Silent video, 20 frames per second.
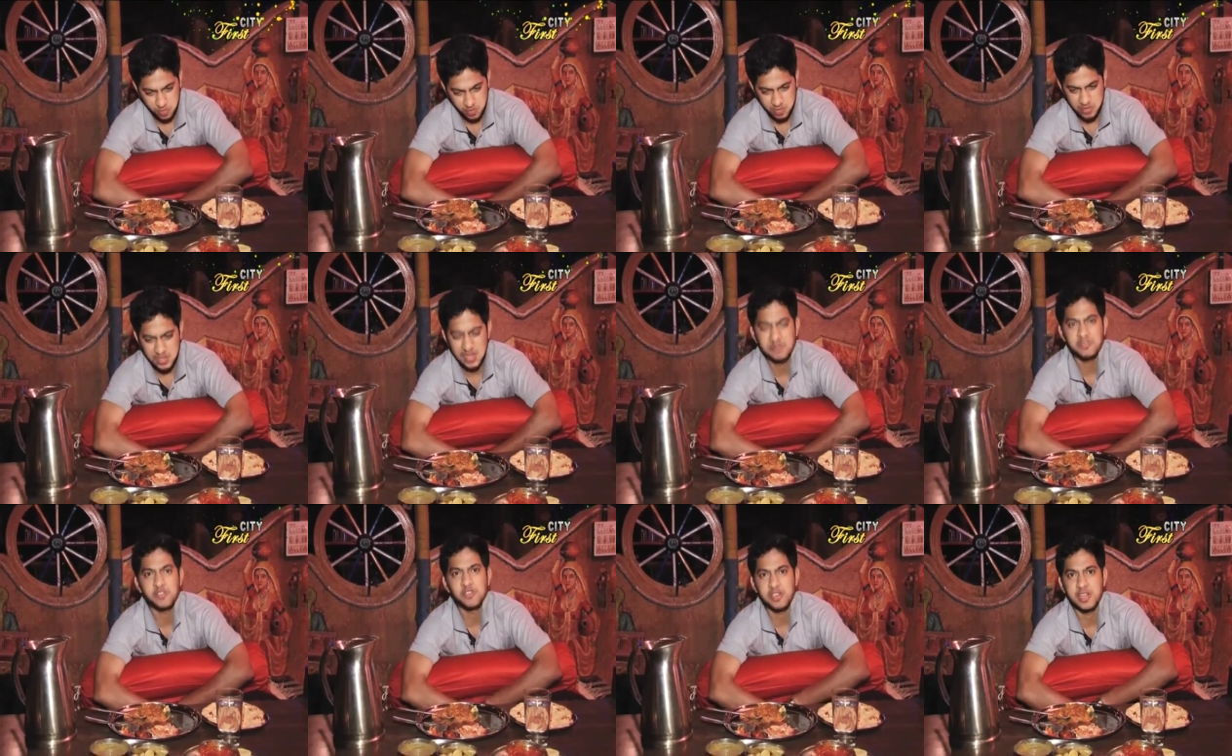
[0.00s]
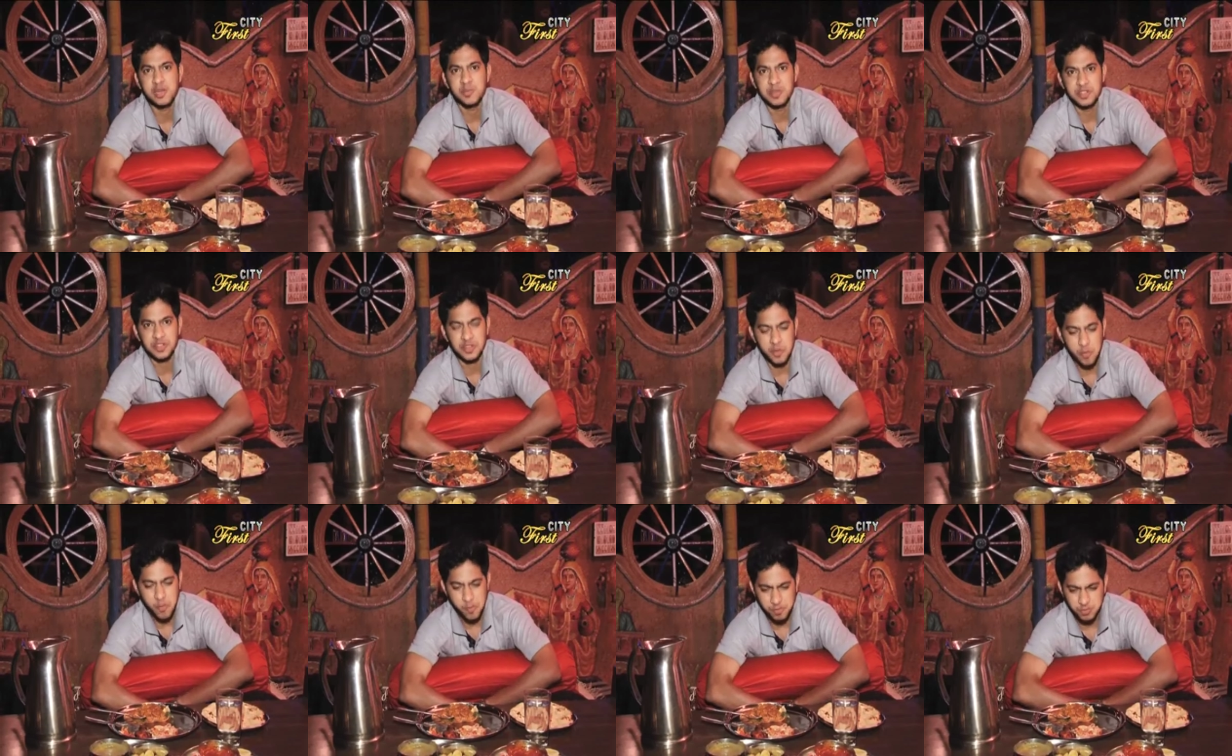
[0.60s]
It's absolutely
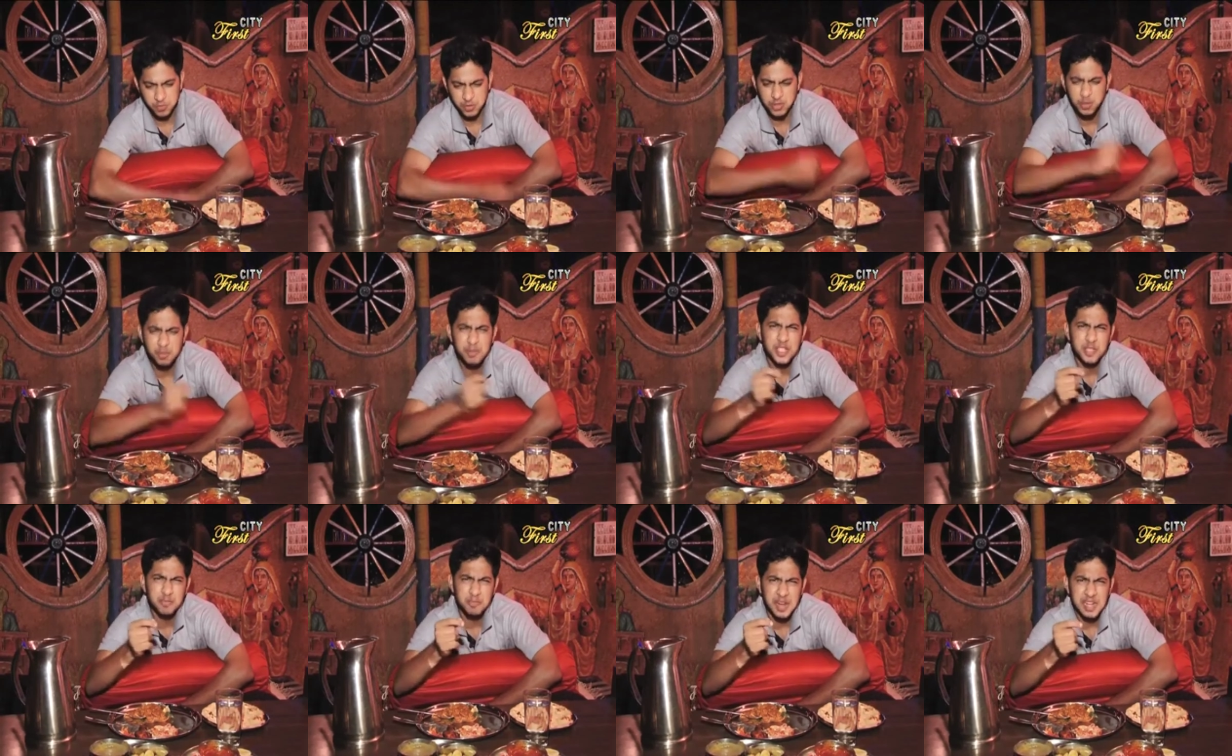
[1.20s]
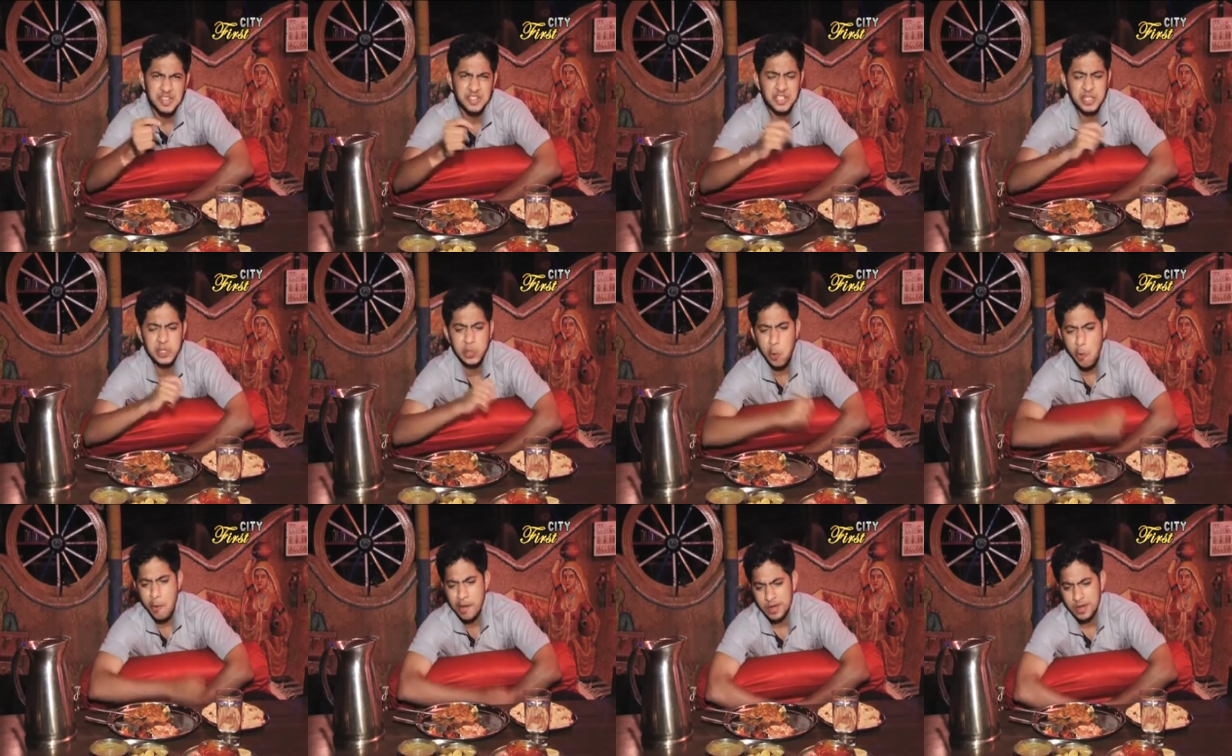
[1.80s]
amazing. It's a bit spicy,